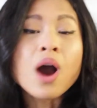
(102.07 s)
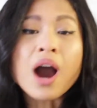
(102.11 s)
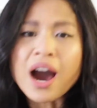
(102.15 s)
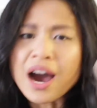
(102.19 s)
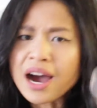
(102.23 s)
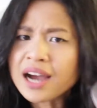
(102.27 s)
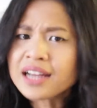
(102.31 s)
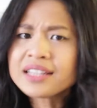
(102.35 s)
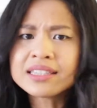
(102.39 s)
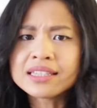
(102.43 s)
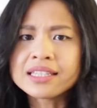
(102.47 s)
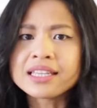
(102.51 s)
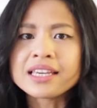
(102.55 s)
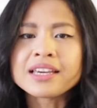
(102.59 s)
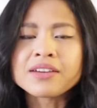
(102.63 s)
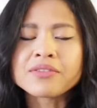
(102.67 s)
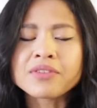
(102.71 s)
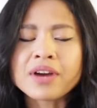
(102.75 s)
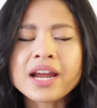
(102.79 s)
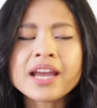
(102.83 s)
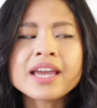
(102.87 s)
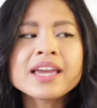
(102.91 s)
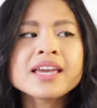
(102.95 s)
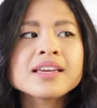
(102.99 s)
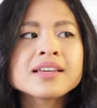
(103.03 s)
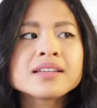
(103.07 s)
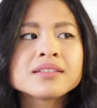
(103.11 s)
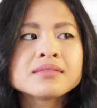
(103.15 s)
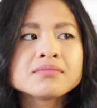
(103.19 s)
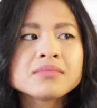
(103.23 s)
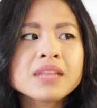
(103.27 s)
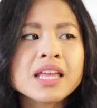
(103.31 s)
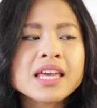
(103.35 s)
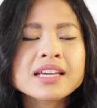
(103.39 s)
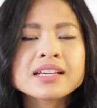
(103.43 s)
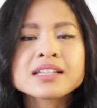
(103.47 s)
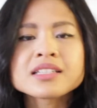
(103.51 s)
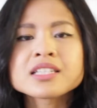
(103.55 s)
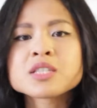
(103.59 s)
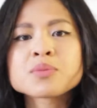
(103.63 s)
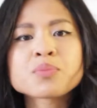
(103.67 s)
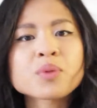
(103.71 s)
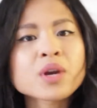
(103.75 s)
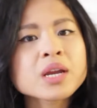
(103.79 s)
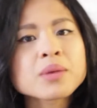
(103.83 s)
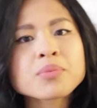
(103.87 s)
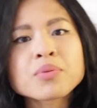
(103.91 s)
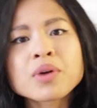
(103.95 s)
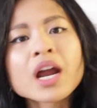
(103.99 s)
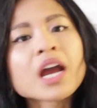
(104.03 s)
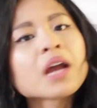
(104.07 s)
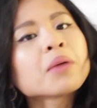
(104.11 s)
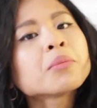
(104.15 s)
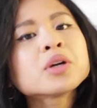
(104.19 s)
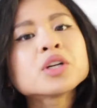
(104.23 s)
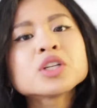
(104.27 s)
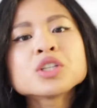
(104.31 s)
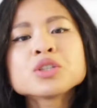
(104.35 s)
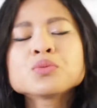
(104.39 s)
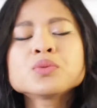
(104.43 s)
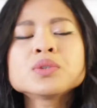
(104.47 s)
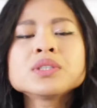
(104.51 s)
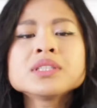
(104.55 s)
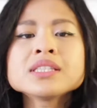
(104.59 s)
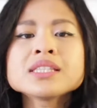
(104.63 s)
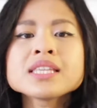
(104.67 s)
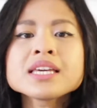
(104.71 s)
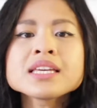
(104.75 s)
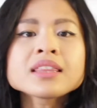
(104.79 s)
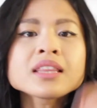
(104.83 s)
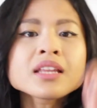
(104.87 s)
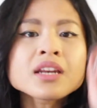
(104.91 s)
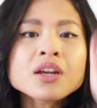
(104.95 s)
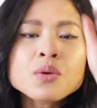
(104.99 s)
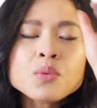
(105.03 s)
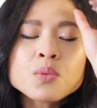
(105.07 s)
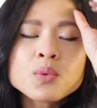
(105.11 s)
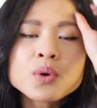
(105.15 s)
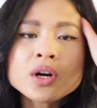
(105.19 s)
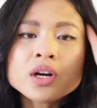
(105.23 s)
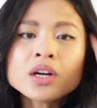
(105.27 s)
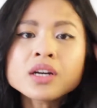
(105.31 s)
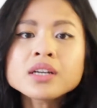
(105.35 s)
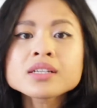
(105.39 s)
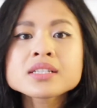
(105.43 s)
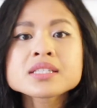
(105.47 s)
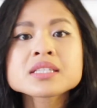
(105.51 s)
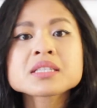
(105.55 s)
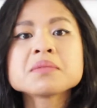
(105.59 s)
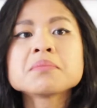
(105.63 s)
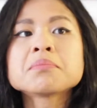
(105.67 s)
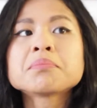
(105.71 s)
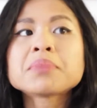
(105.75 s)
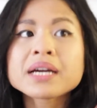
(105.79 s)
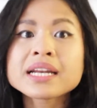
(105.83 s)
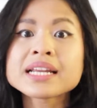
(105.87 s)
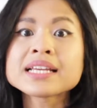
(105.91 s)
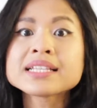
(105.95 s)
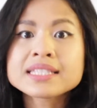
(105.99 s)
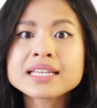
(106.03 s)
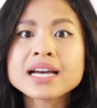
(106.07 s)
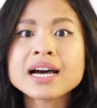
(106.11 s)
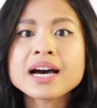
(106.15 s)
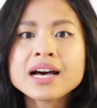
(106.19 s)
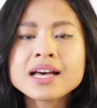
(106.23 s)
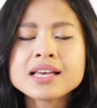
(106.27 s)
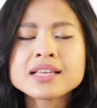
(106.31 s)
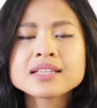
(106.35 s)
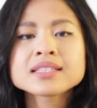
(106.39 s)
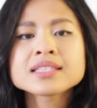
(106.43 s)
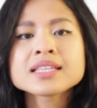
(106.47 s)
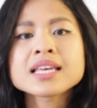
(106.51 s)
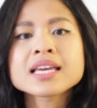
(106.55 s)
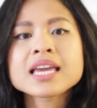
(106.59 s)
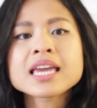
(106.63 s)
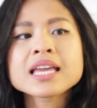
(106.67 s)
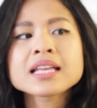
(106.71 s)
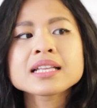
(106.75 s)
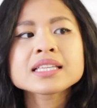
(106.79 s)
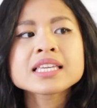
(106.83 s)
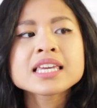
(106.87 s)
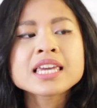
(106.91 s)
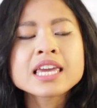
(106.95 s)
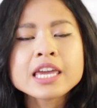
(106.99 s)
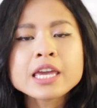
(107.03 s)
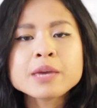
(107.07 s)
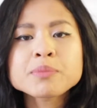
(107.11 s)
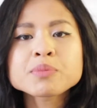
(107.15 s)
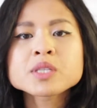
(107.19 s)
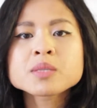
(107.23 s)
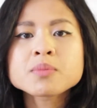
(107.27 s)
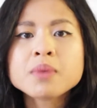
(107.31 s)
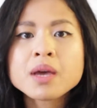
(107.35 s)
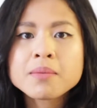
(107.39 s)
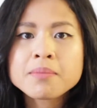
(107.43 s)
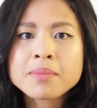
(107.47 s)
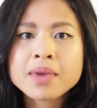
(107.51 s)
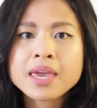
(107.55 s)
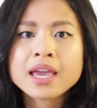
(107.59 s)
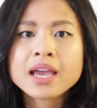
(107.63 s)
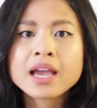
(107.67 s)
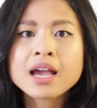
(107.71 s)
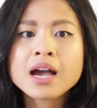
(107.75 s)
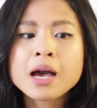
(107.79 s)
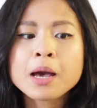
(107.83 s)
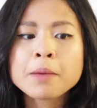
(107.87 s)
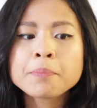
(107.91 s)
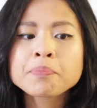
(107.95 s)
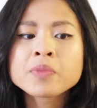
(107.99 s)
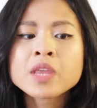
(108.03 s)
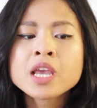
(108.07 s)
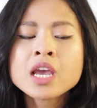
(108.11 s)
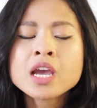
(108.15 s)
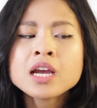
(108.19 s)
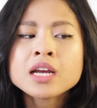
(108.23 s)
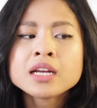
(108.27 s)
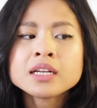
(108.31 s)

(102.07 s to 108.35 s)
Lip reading: Oddly, right? Like a spray primer, you wouldn't think that it works, but it does. Like, it keeps my makeup